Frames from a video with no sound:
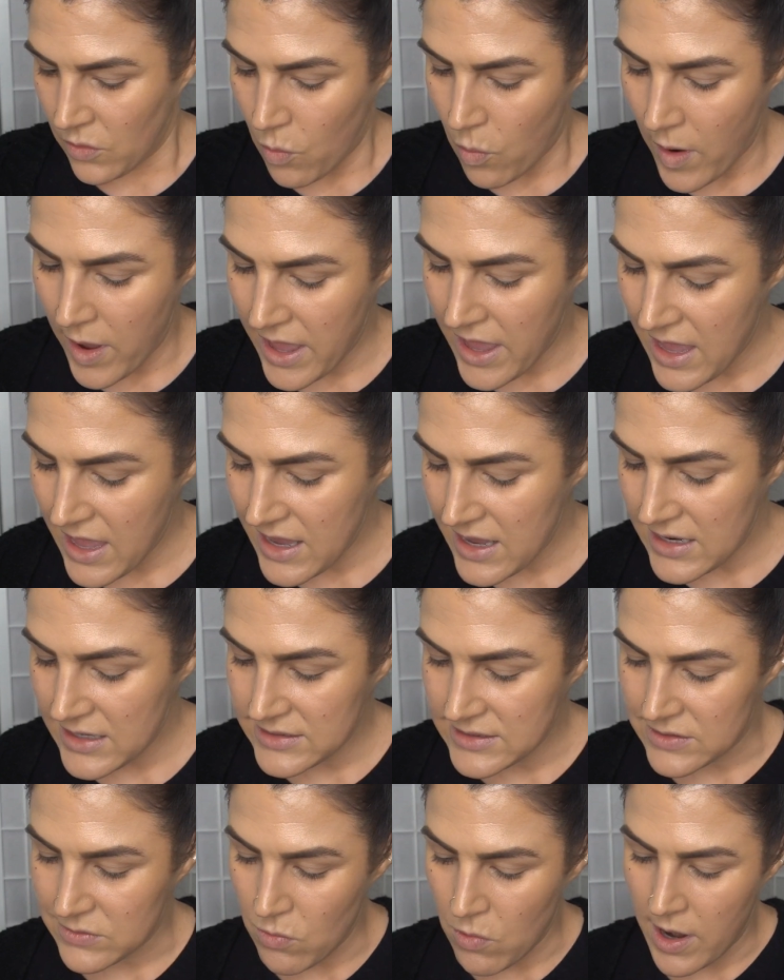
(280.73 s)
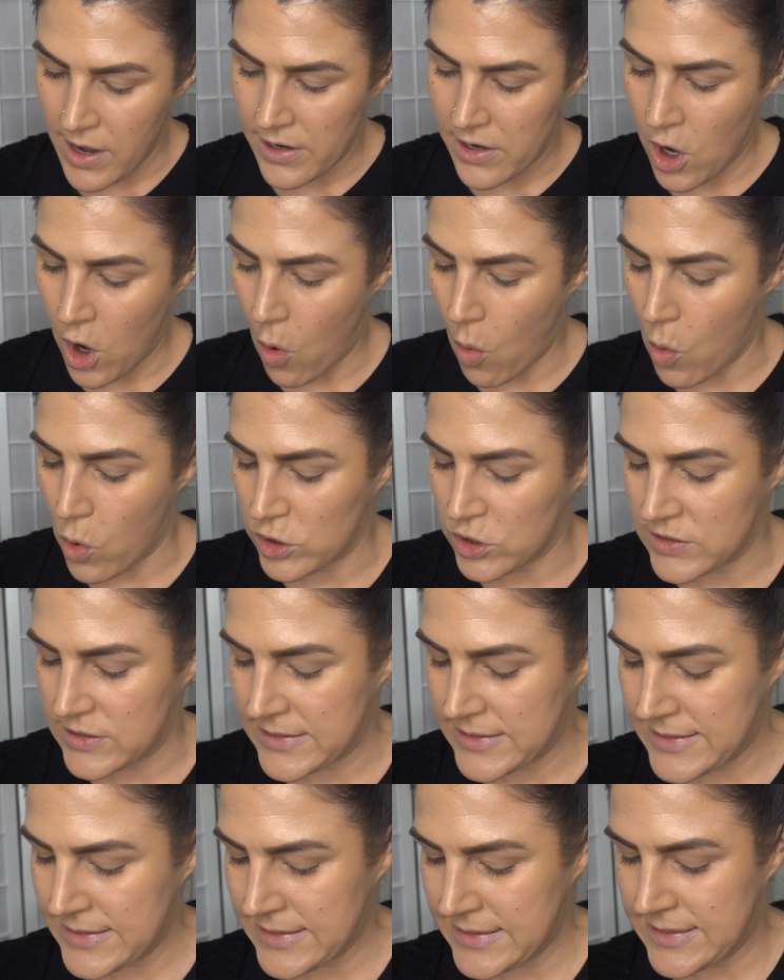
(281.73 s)
Where does one want
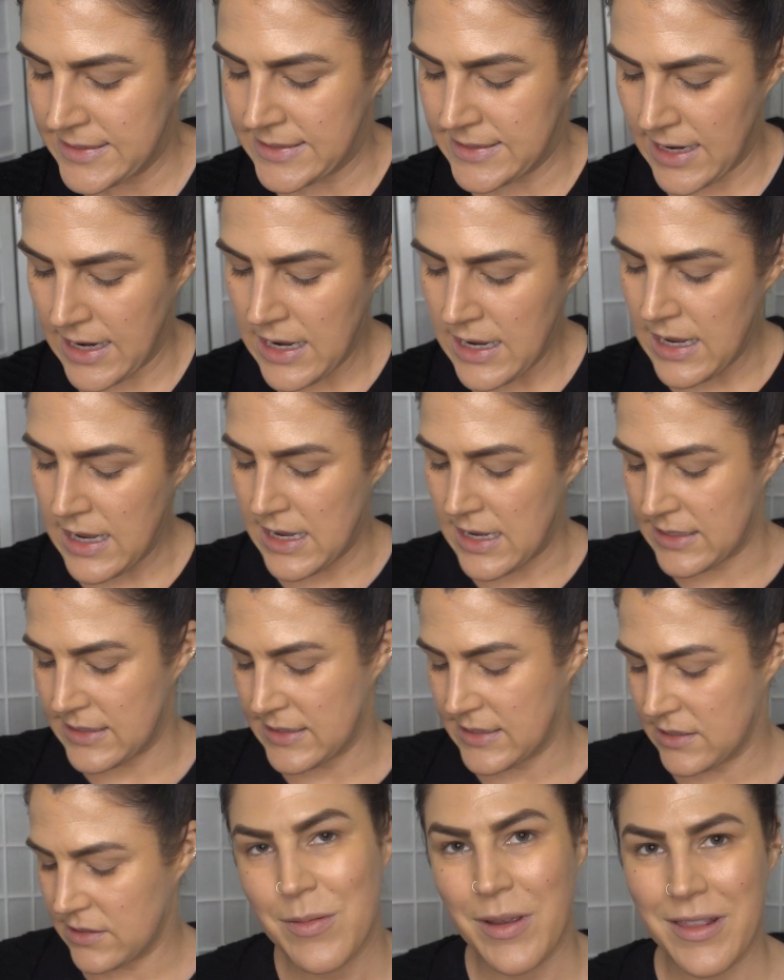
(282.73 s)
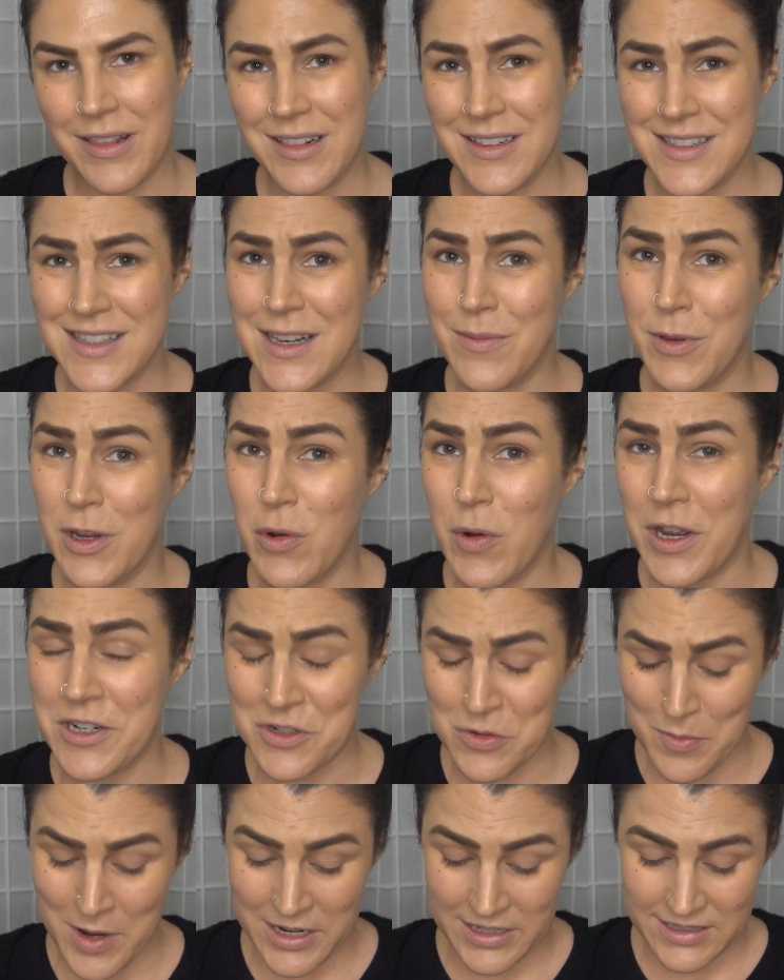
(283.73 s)
to start? I think this is gonna be quite
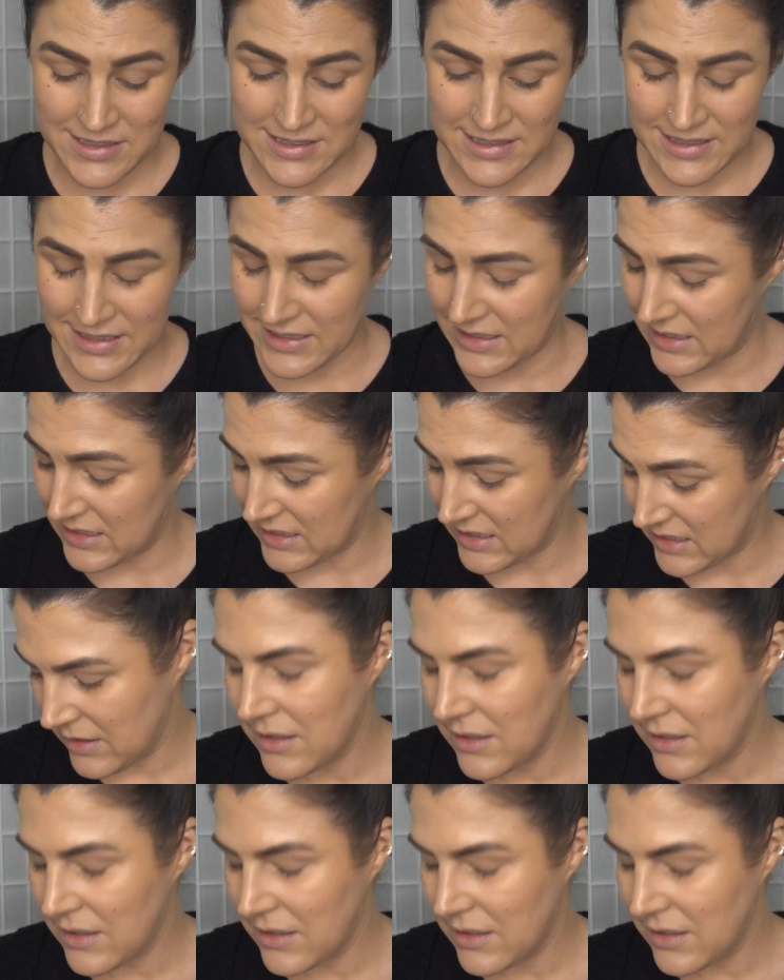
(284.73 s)
dramatic today.